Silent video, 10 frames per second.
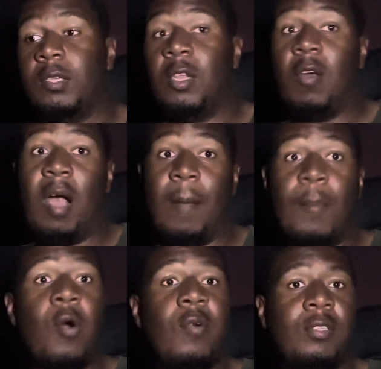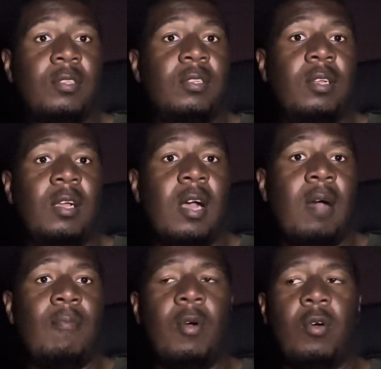know, I'm always
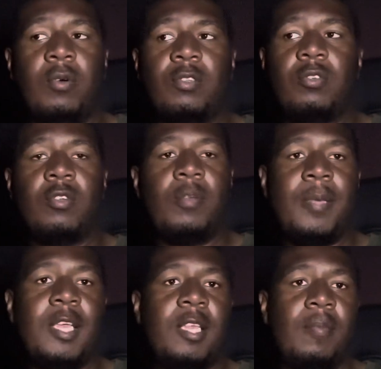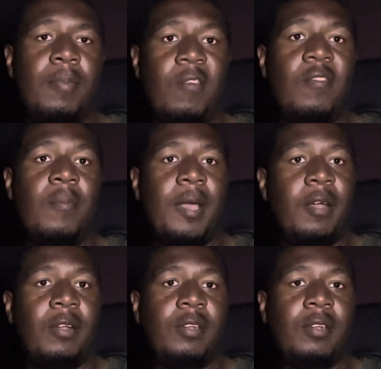going to be the perfect parent.